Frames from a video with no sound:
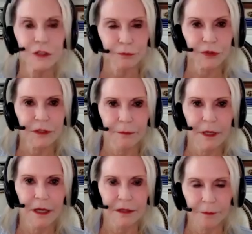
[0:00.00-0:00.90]
book, the Ma-
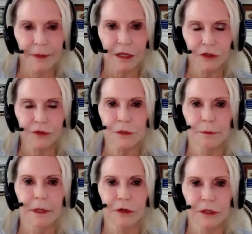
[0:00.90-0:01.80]
the malnourished
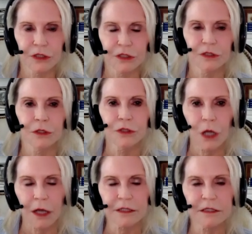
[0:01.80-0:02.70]
marriage,
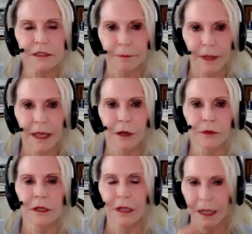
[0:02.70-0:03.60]
talks
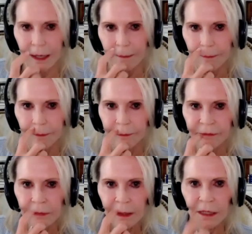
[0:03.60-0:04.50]
about um,
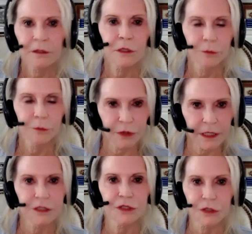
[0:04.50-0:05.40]

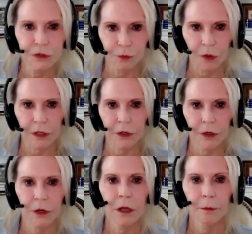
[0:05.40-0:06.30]
communication is water,
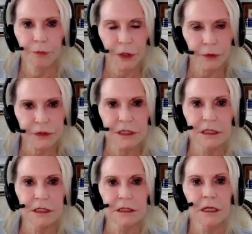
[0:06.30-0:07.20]

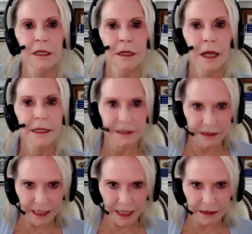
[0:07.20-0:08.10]
protein is
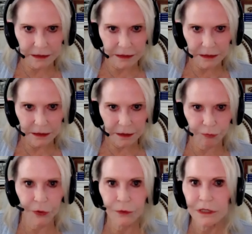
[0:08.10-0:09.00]
sex,
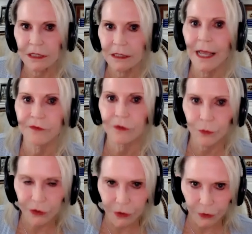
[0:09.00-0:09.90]
Protein, mm-hmm.
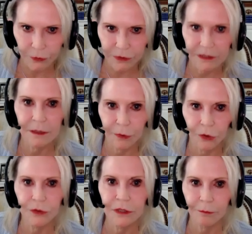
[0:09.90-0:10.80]
everyone knows, is the
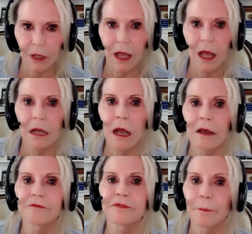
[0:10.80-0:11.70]
building block
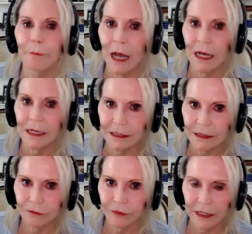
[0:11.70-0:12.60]
of the body,
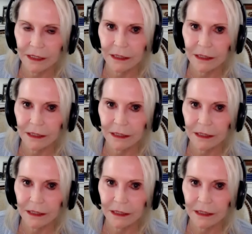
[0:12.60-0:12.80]
right?